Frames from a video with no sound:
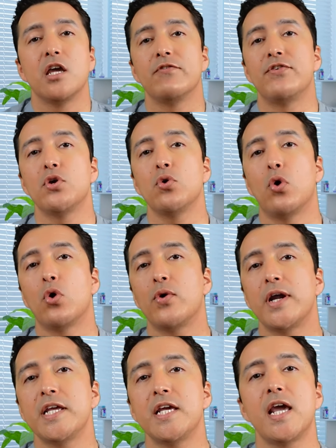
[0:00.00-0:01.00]
If you
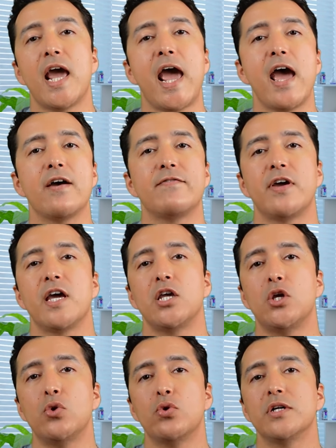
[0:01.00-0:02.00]
already have a
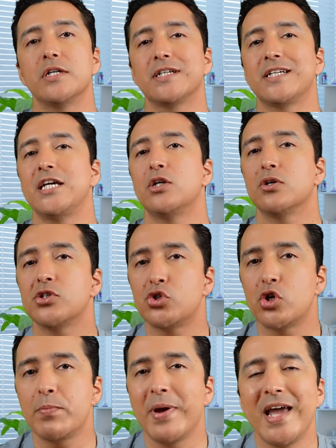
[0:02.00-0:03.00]
urine ketone
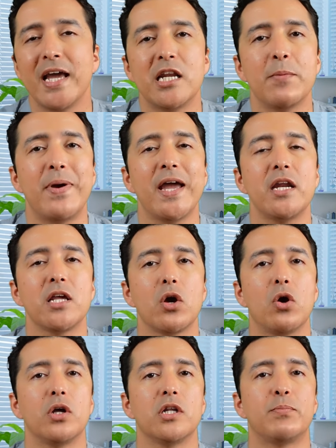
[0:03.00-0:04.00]
strip, depending
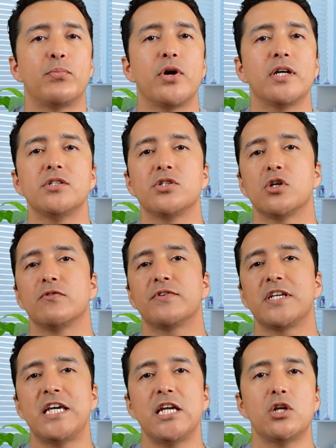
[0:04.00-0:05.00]
on the presence
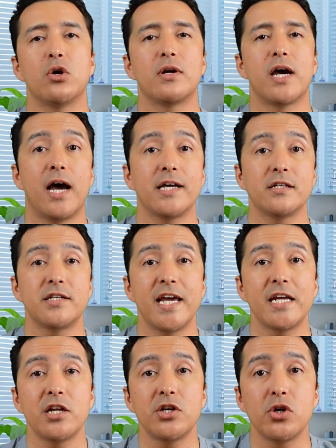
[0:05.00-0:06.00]
of ketone
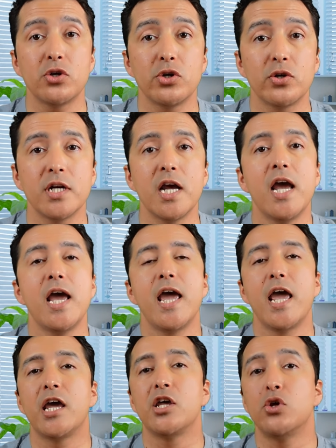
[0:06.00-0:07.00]
acetate in your urine,
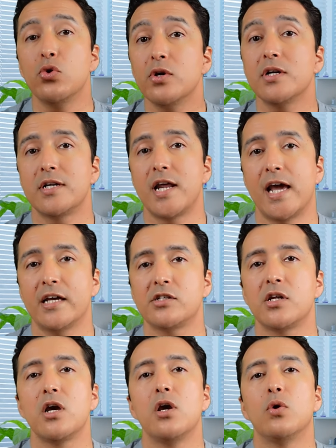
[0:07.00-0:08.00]
a urine
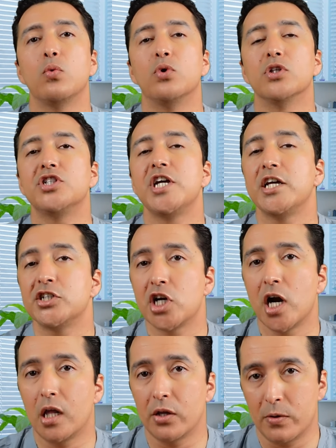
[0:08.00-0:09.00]
test will change
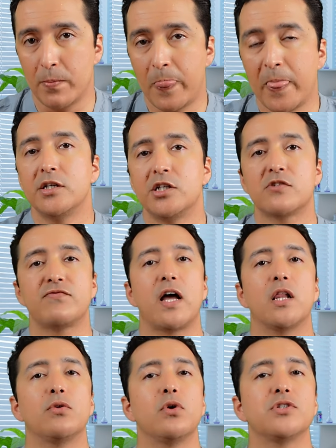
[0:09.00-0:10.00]
color. Just
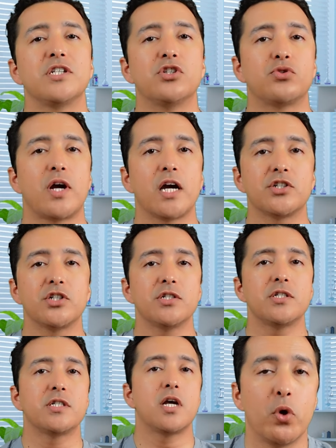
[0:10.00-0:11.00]
follow those
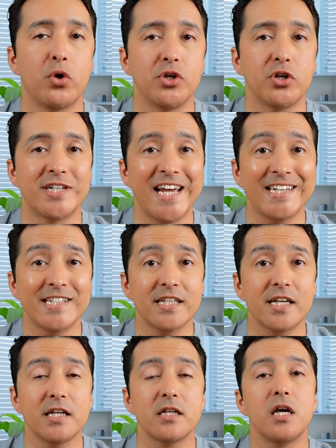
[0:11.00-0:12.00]
instructions on your
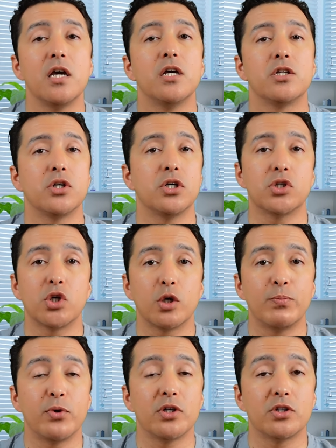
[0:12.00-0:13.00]
testing kit to
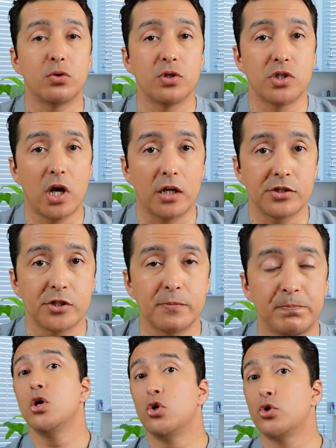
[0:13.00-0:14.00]
interpret the results.
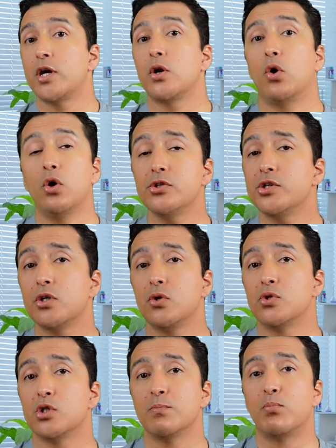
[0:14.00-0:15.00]
You can also
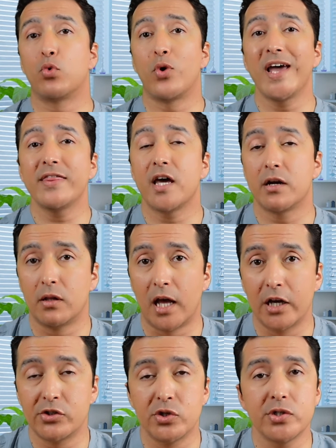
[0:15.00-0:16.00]
use breath
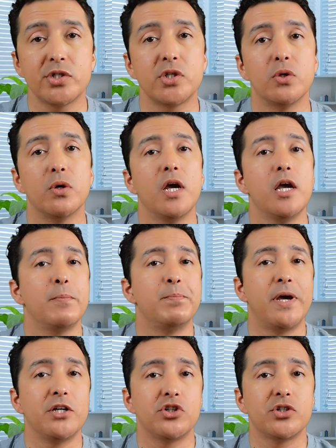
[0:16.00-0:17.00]
analyzers to
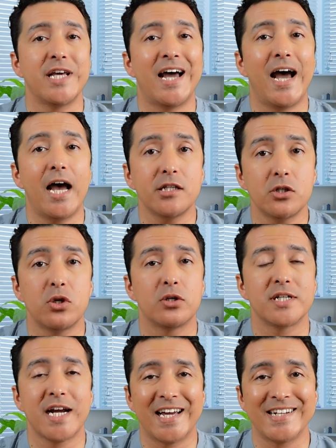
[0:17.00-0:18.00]
measure the
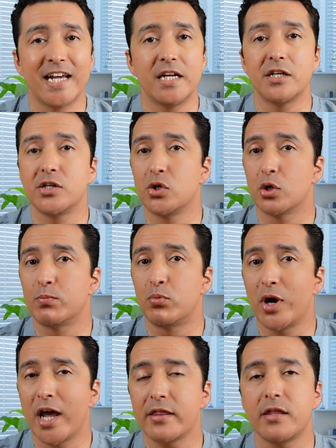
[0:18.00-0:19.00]
acetone content in your
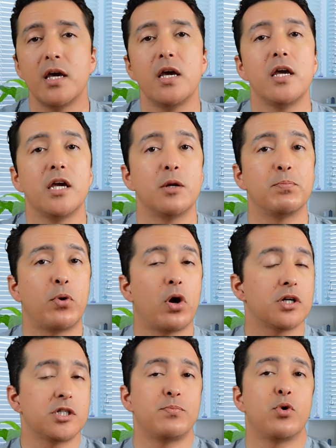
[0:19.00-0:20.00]
breath in
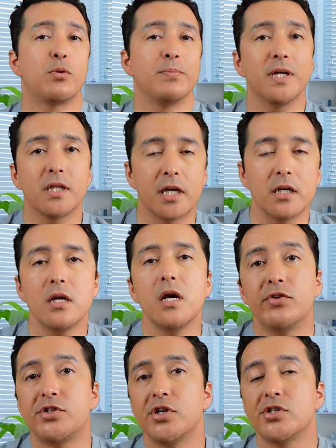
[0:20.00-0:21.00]
parts per million,
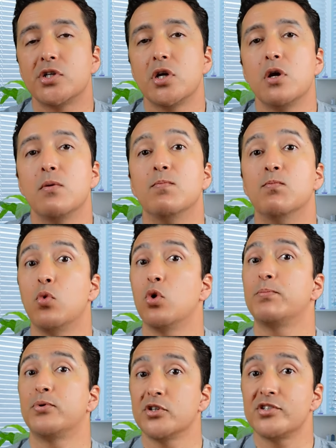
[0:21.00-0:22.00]
which is
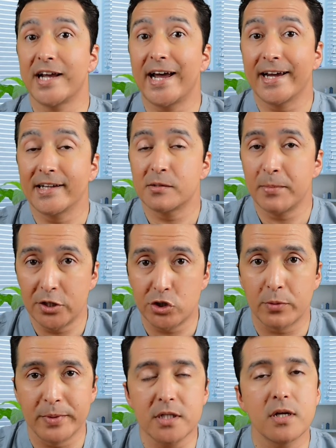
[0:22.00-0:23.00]
more precise
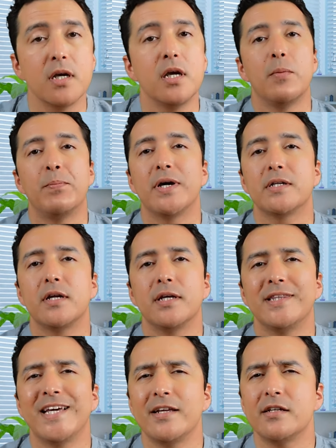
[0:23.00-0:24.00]
measurement, but
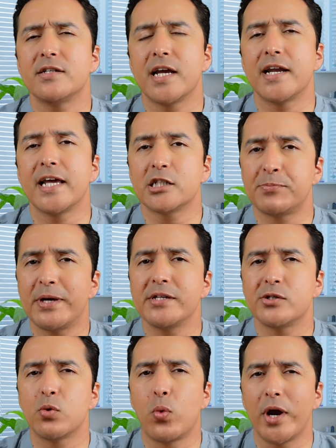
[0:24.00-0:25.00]
that is an
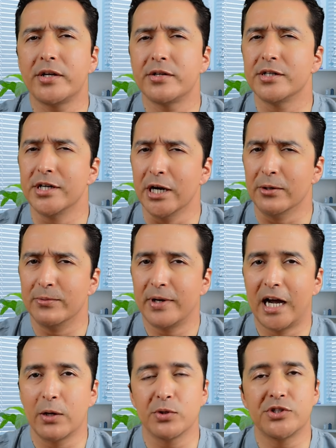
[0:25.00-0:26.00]
expensive way to go,
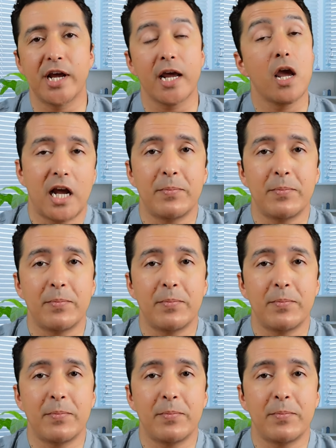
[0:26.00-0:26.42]
I would say.